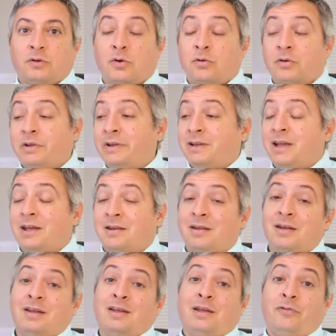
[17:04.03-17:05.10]
a goal. And again,
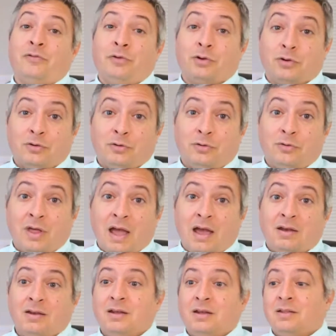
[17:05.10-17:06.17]
if you can do
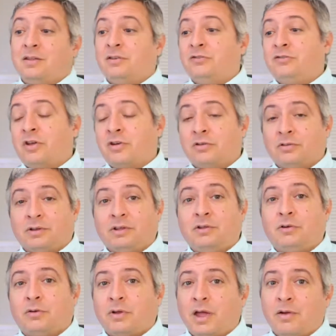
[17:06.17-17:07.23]
that, then generally
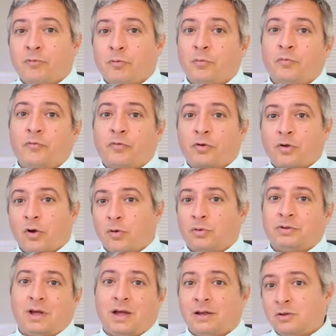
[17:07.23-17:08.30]
you don't have room for
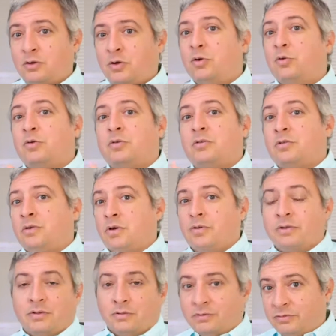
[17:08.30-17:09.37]
Coke, Diet Coke, all
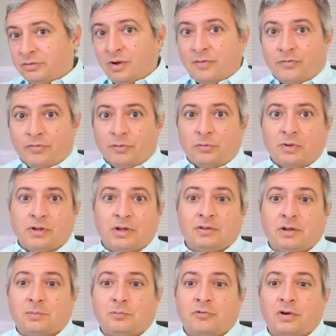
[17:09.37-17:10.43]
the other stuff that we
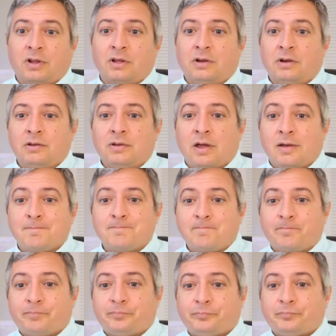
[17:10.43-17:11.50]
end up drinking in a day.
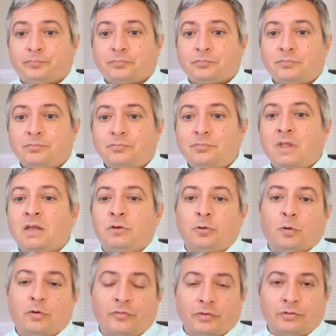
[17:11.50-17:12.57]

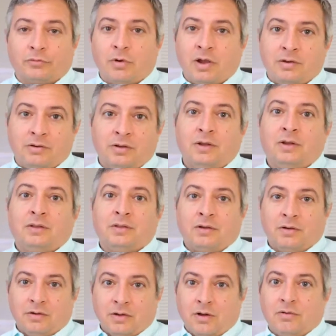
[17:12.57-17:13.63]
Endorphins, right?
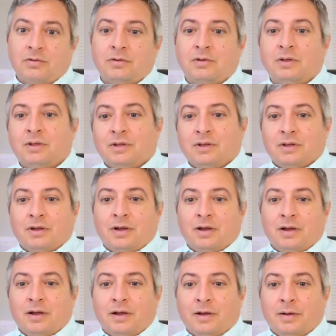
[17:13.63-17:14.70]
There you go.
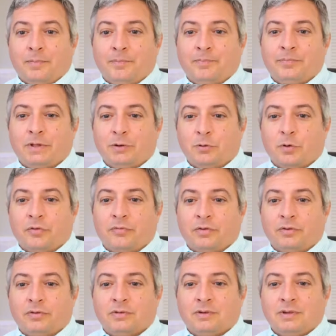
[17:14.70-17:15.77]

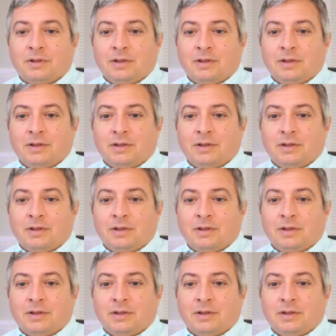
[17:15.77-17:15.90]
Endorphins.